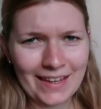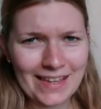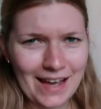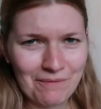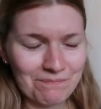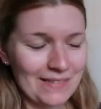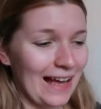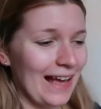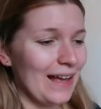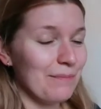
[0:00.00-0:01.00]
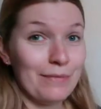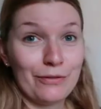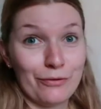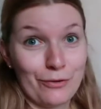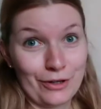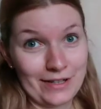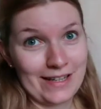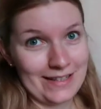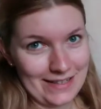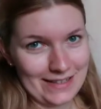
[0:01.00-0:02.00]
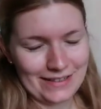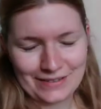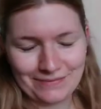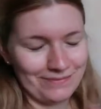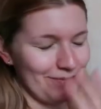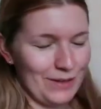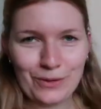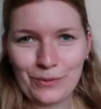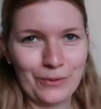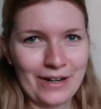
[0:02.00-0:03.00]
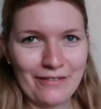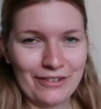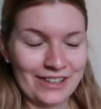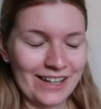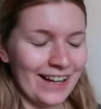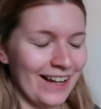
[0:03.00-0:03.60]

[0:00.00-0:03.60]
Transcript: Yeah, before dinner, whatever.